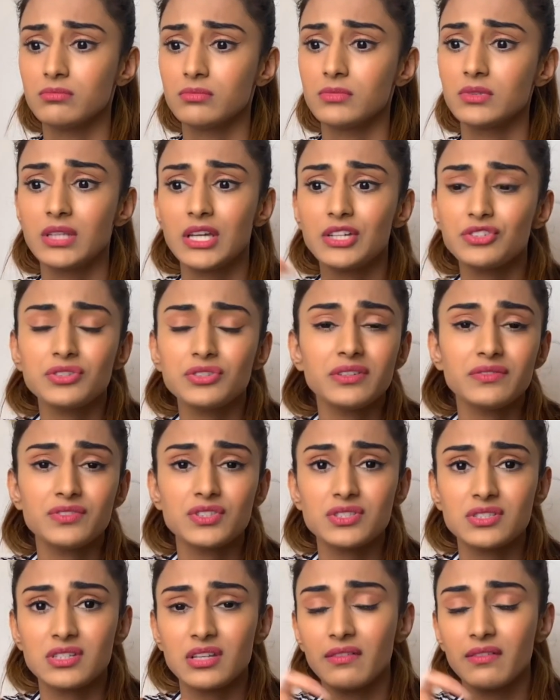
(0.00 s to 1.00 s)
they should have
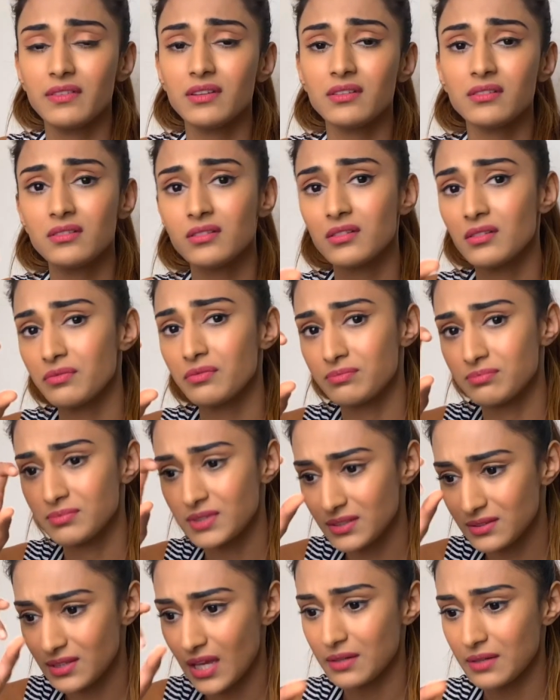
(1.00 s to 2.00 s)
just given
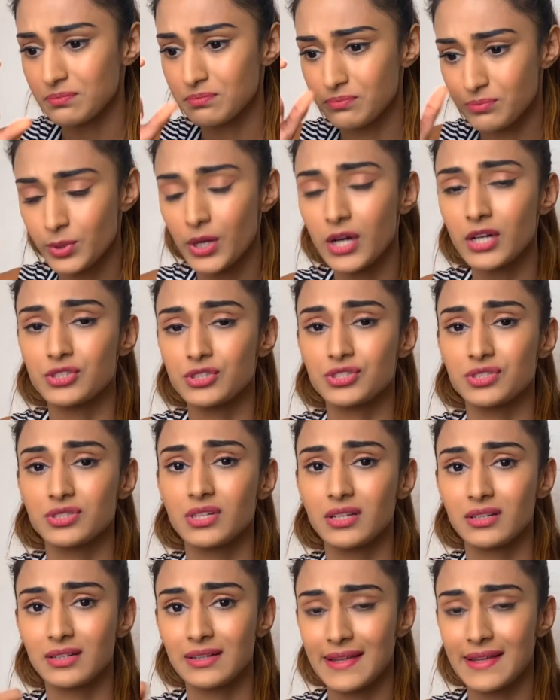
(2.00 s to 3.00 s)
that brush,
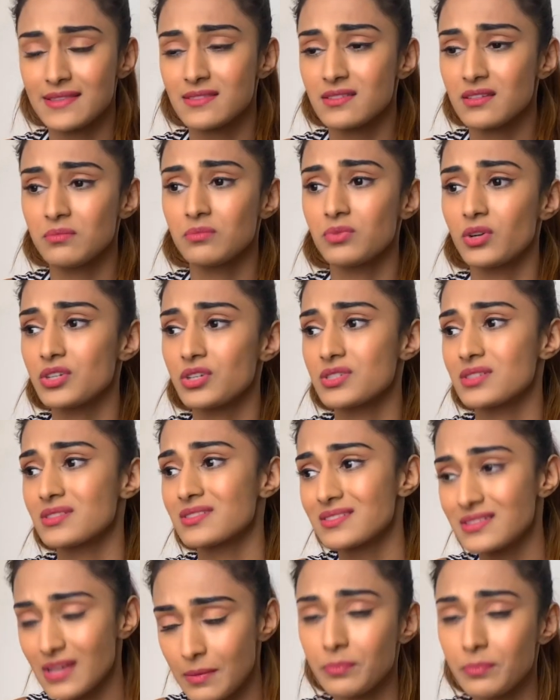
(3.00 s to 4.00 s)
that cleansing brush,
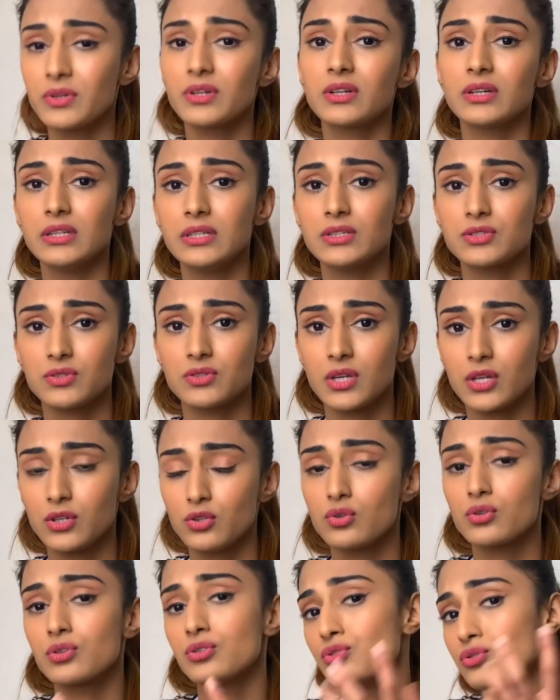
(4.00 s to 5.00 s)
separately, so that
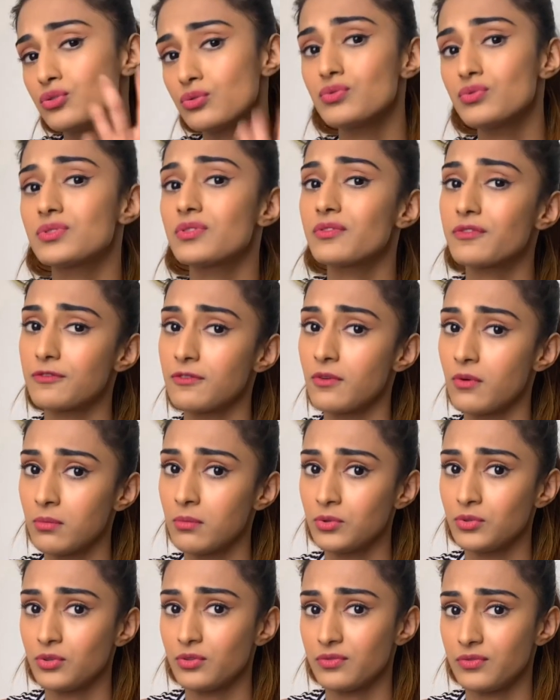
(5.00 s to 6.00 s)
you can use the foam
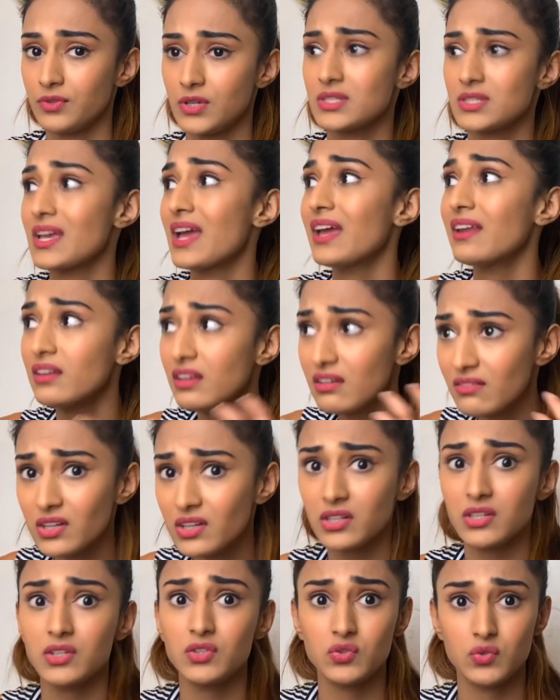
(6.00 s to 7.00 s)
on your face.
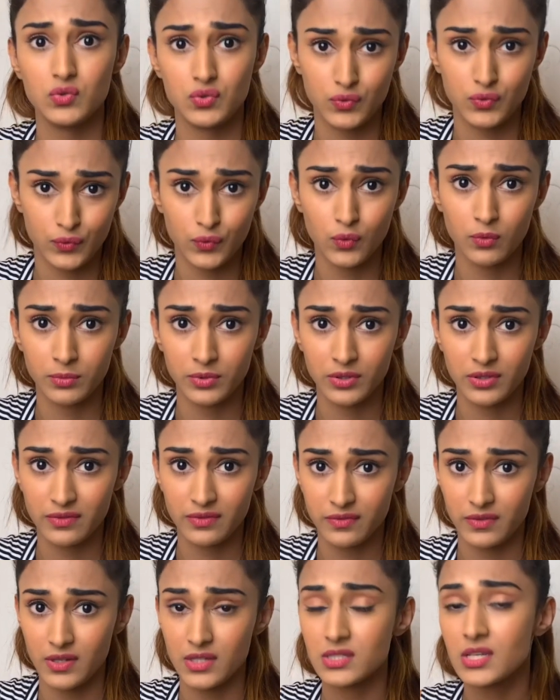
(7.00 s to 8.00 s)
Anyone can use the foam on their
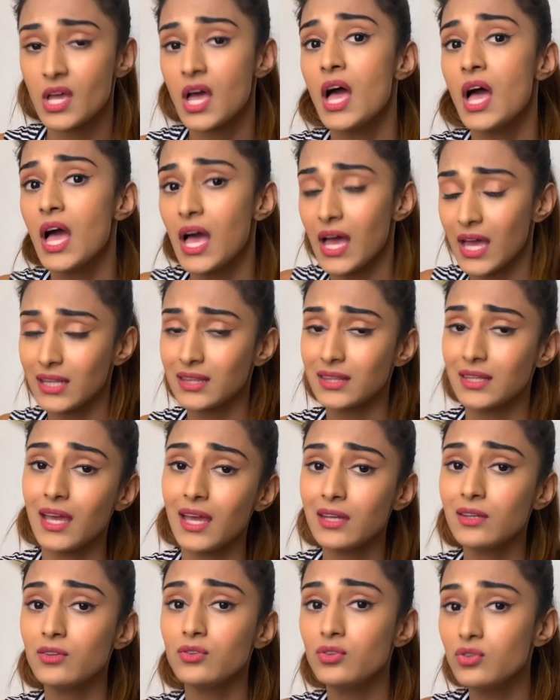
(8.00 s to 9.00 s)
face, and
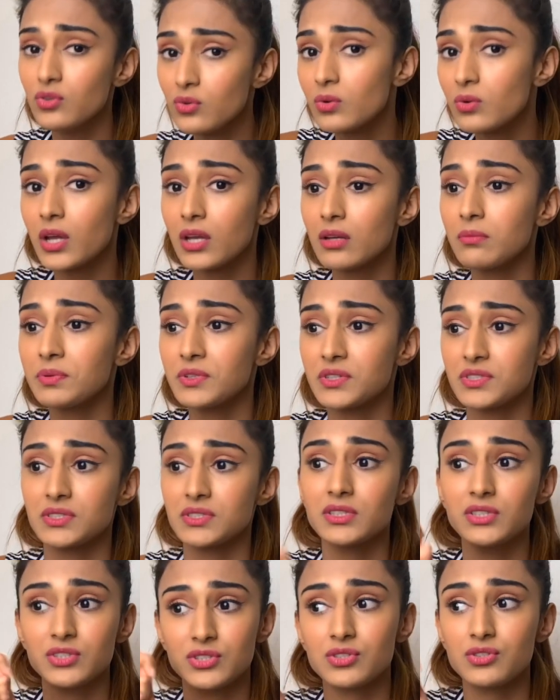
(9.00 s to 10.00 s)
then you can
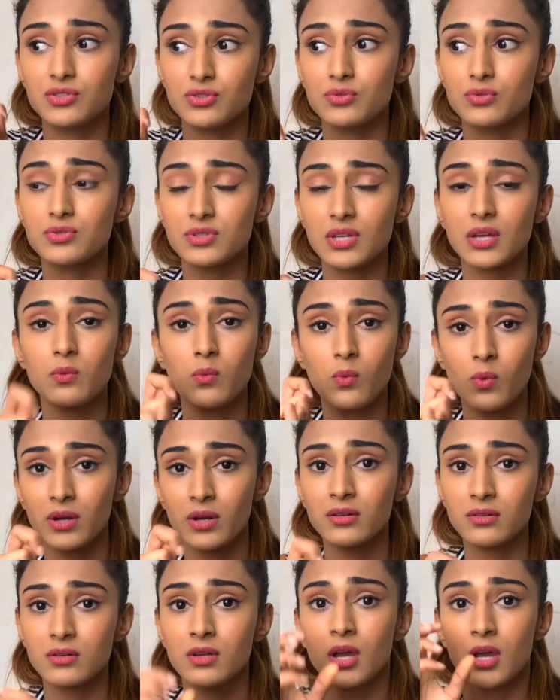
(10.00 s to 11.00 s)
personally just use that
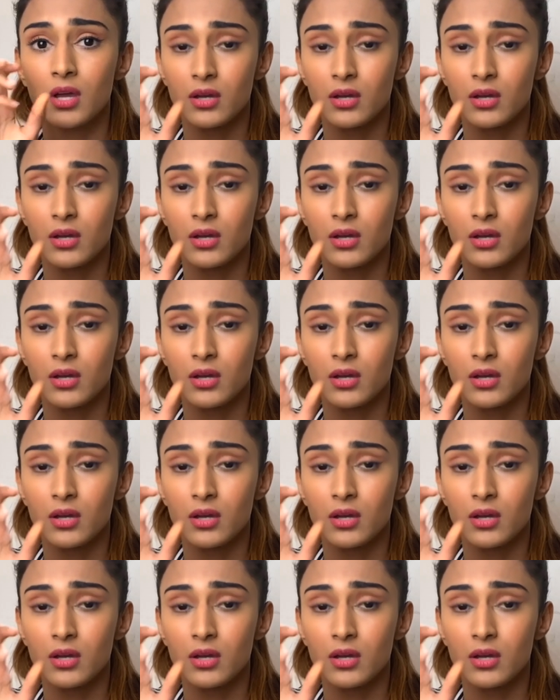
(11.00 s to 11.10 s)
one